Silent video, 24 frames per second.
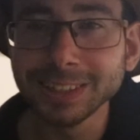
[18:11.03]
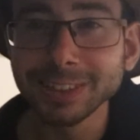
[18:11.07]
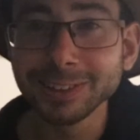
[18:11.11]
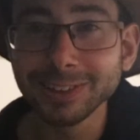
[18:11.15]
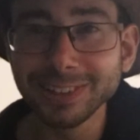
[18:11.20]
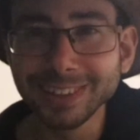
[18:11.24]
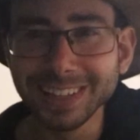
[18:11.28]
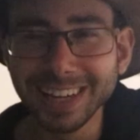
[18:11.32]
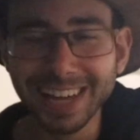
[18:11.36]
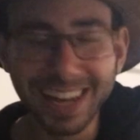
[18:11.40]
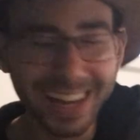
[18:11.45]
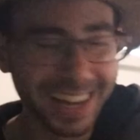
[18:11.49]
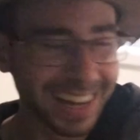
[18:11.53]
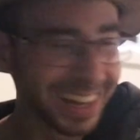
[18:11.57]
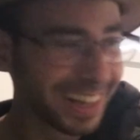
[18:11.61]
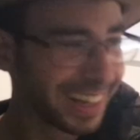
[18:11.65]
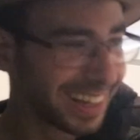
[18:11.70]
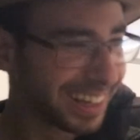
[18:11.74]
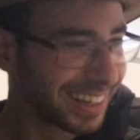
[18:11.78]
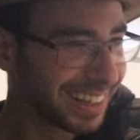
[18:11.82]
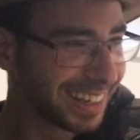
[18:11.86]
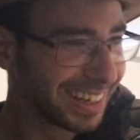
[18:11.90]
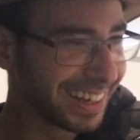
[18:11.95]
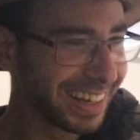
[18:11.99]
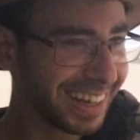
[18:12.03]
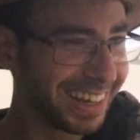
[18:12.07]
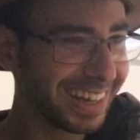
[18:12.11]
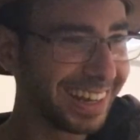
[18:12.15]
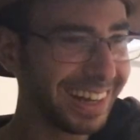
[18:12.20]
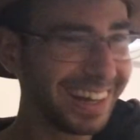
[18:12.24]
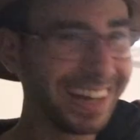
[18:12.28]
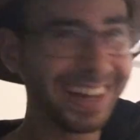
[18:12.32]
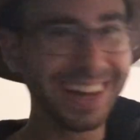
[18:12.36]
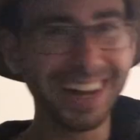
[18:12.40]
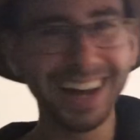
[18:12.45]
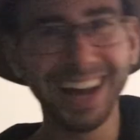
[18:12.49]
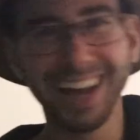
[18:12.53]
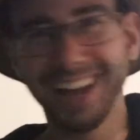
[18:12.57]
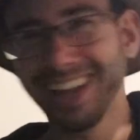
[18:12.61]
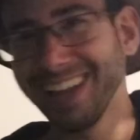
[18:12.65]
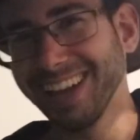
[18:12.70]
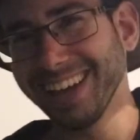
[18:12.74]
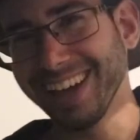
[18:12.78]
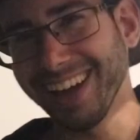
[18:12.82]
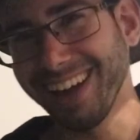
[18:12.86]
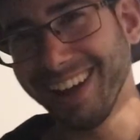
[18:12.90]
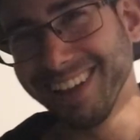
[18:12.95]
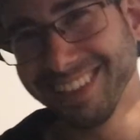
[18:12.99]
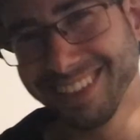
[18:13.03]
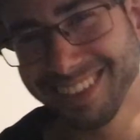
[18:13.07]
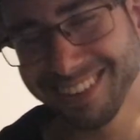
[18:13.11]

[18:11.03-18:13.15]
So, I can't.